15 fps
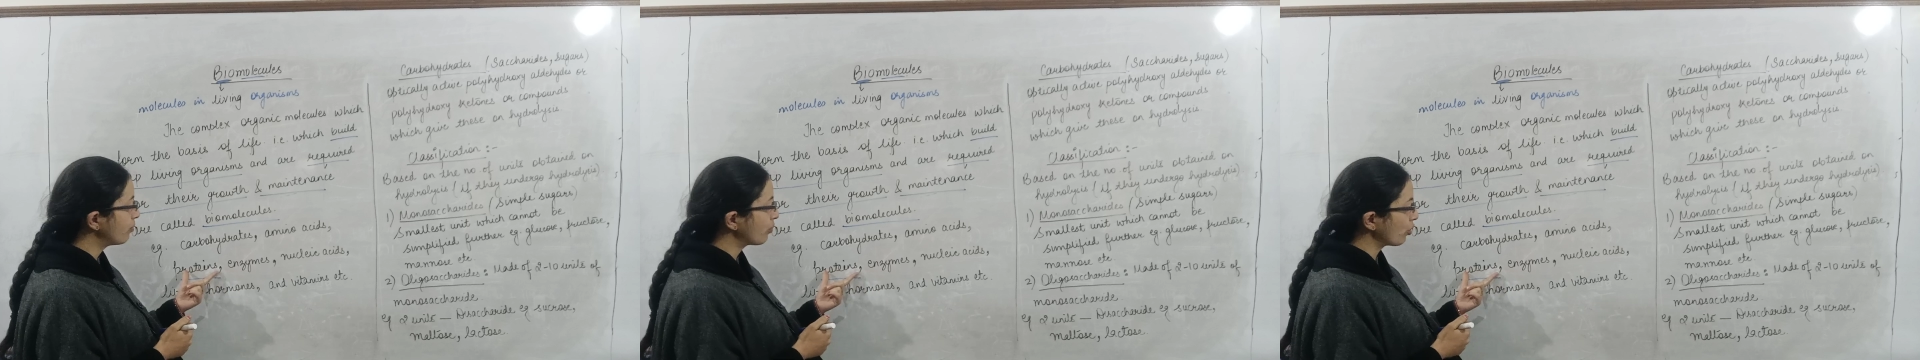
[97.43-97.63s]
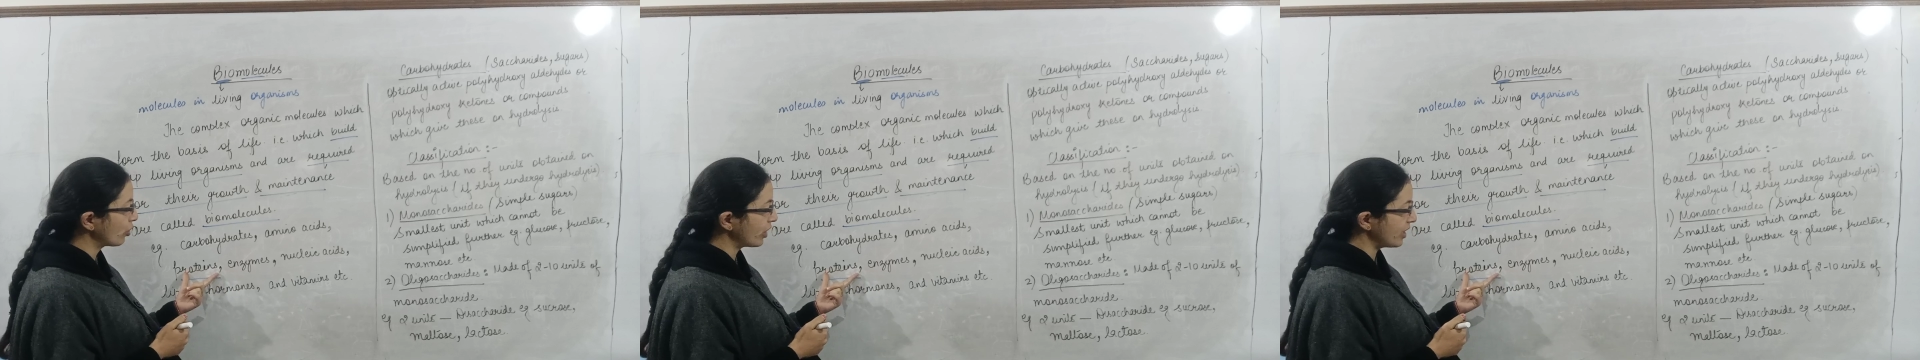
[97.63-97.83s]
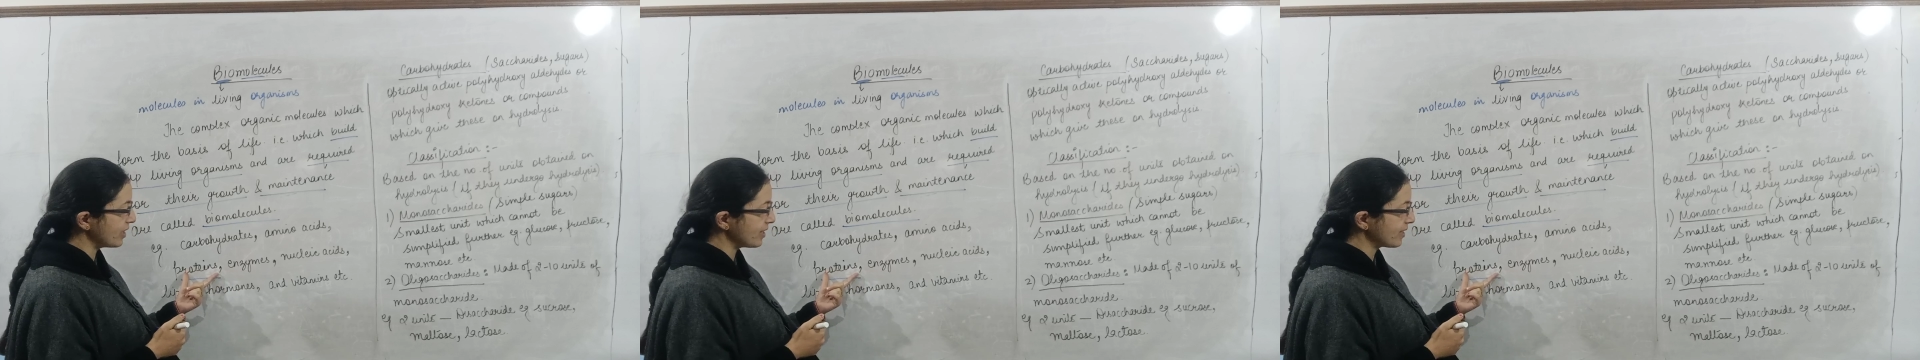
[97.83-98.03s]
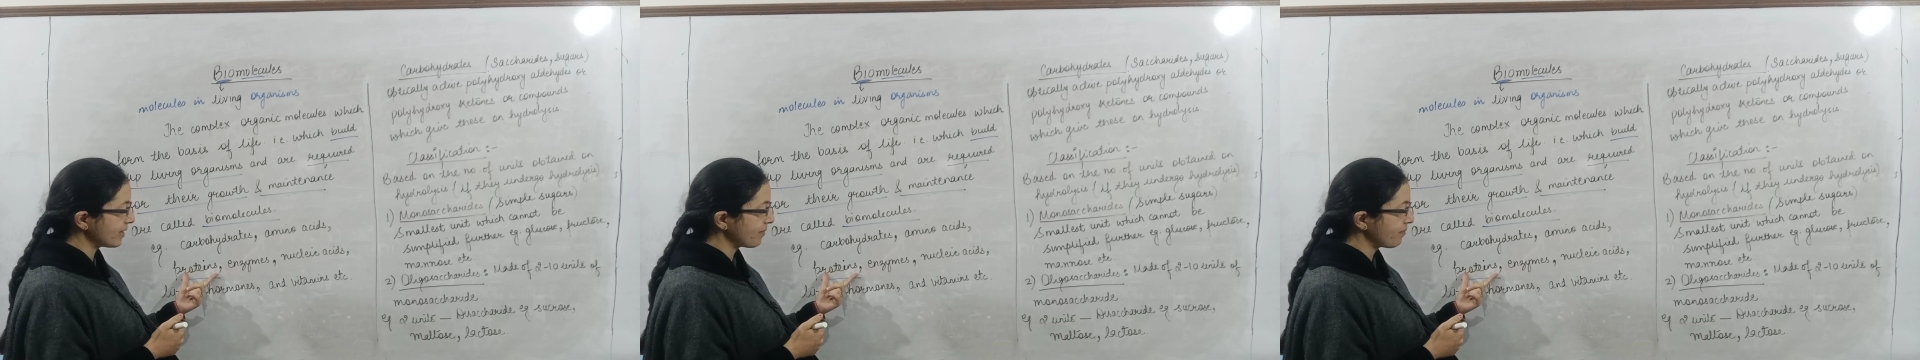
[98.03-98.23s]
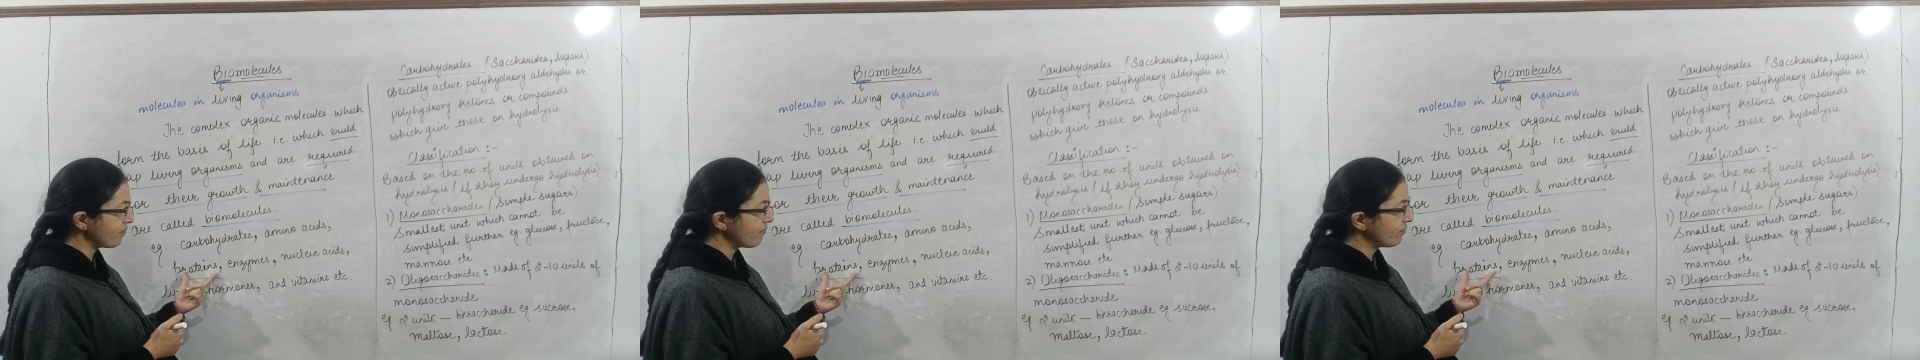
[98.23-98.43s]

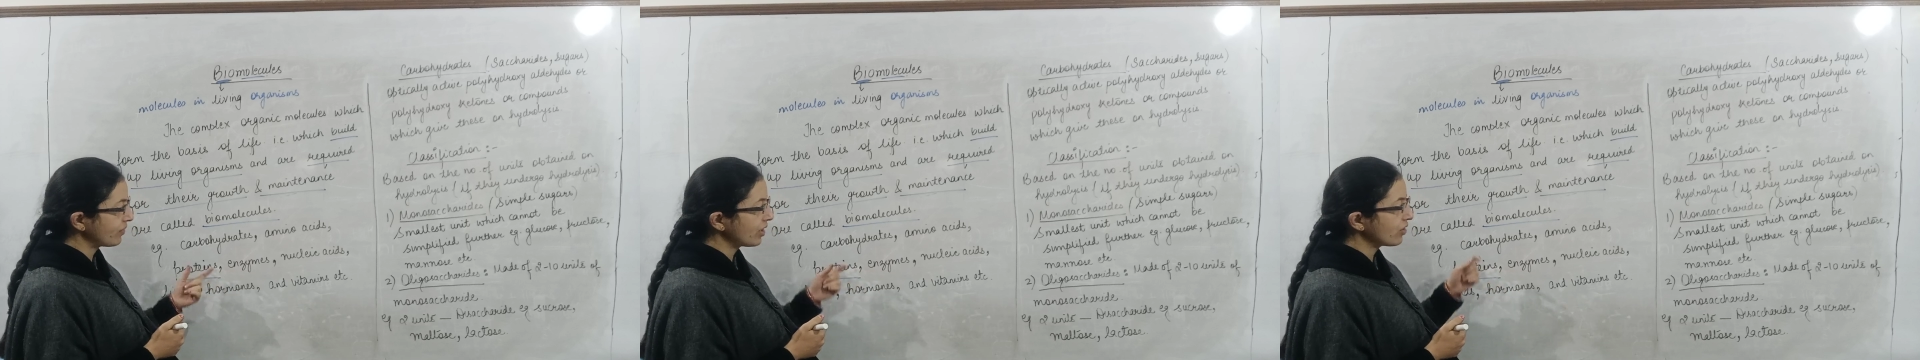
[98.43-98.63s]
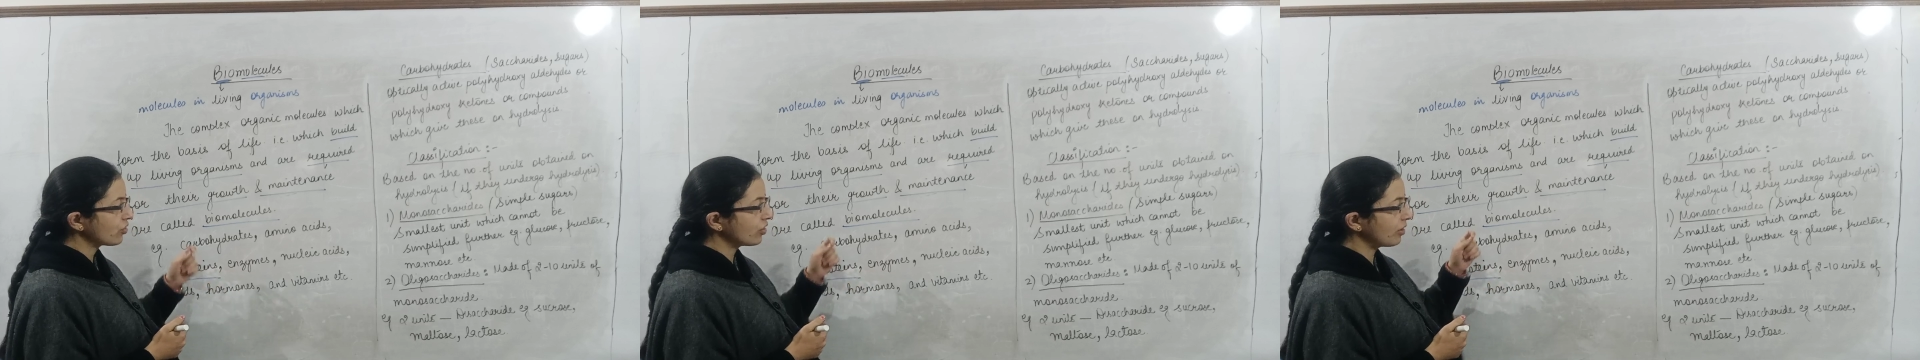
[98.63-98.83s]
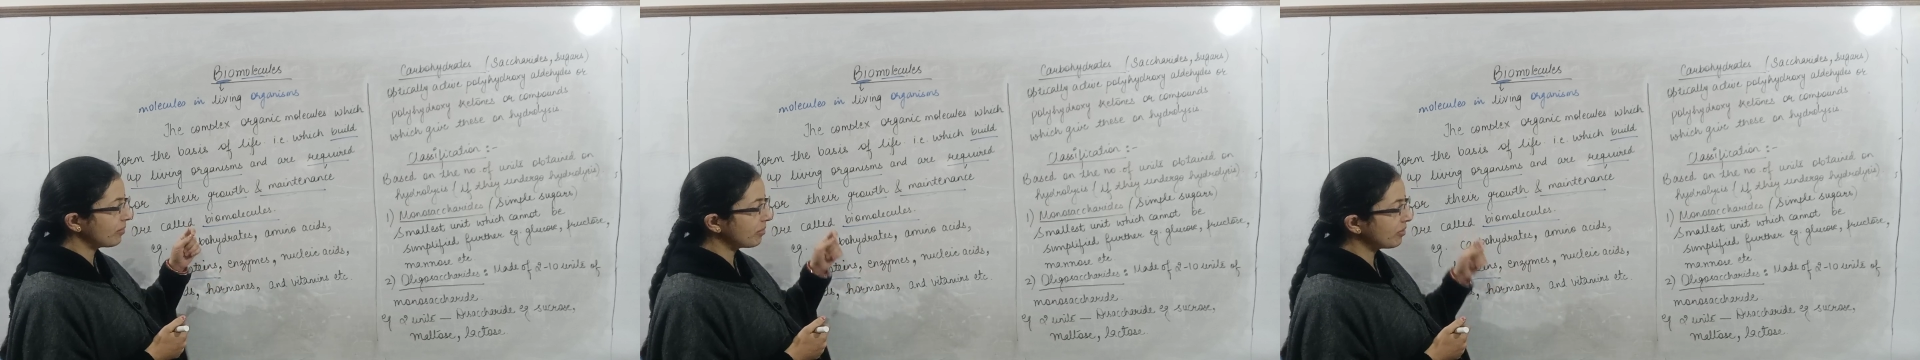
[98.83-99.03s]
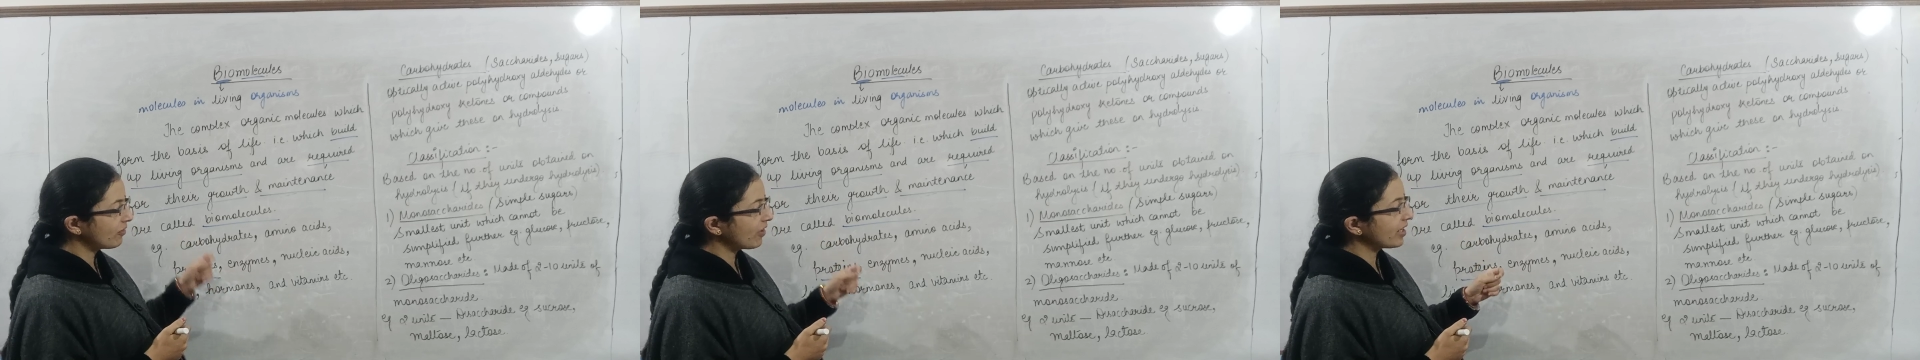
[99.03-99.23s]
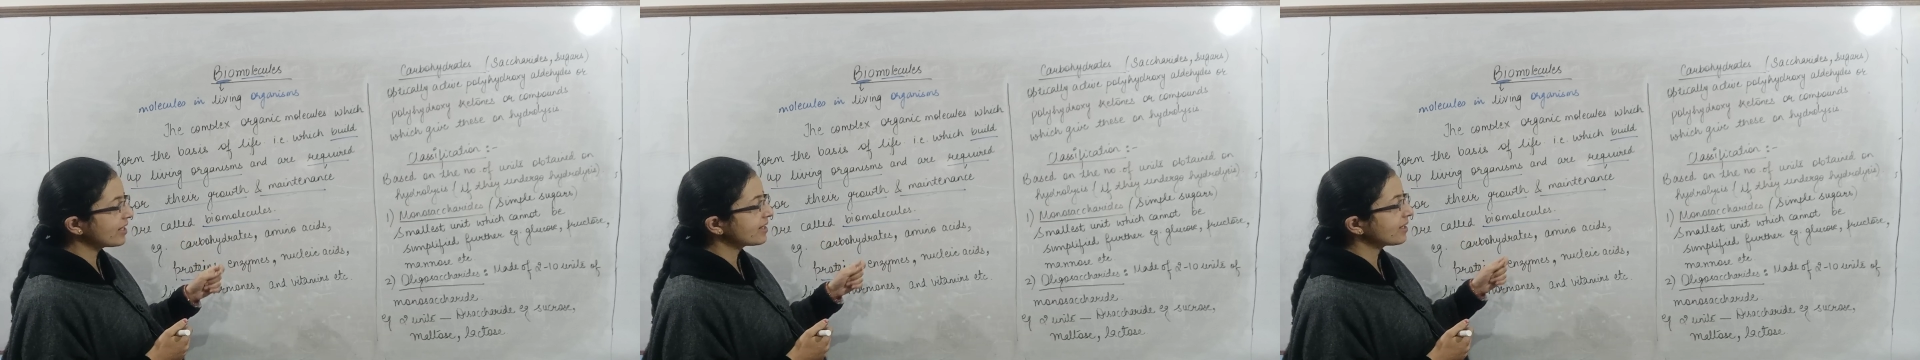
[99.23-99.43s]
proteins. So they may be
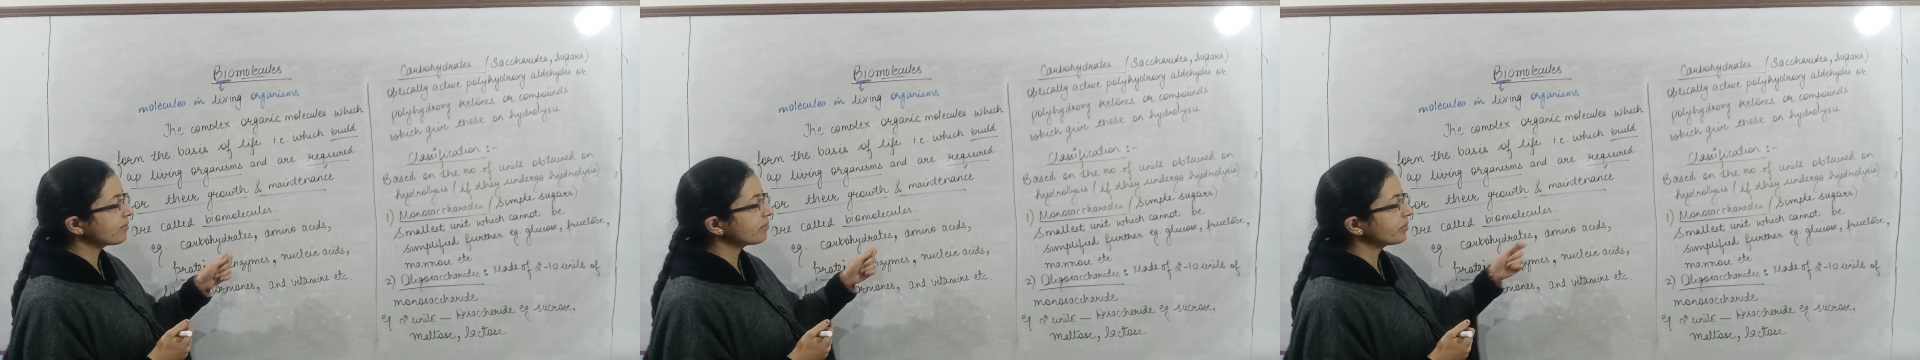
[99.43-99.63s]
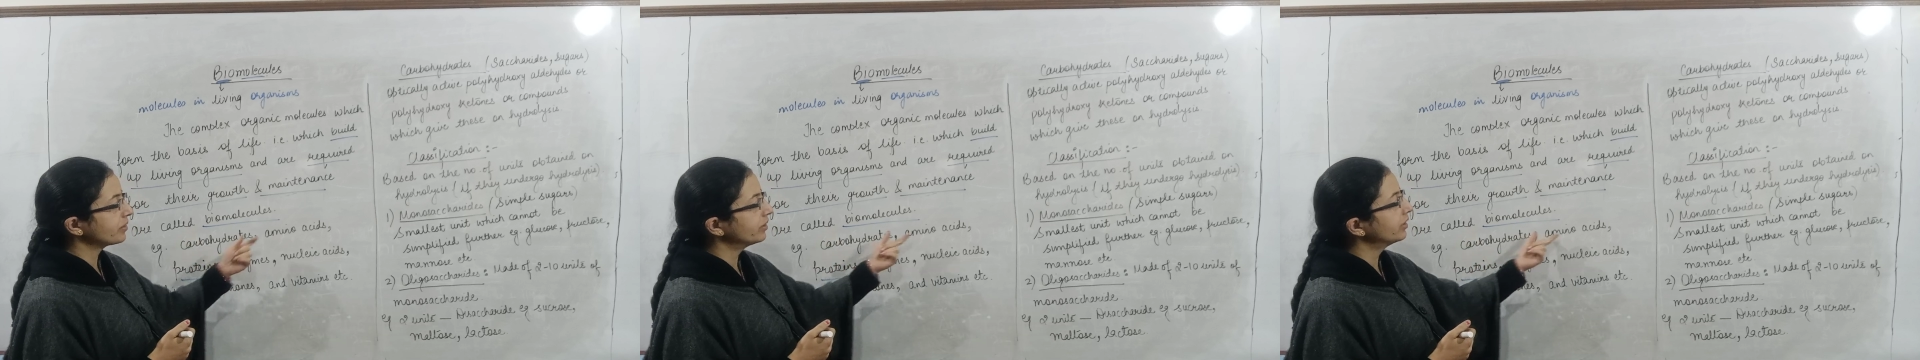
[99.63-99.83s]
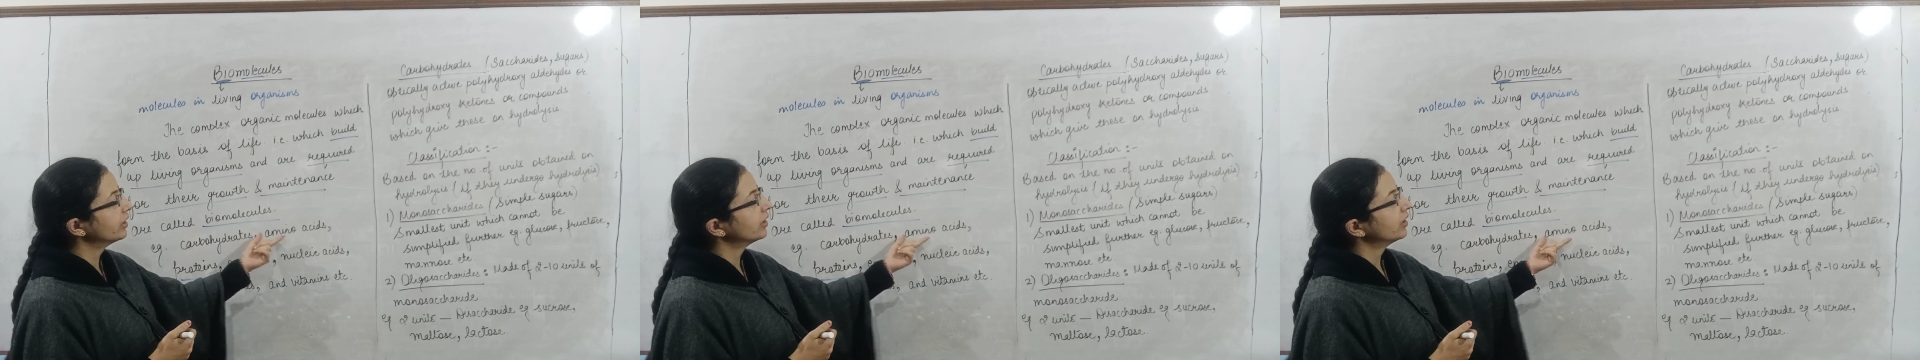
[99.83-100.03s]
very simple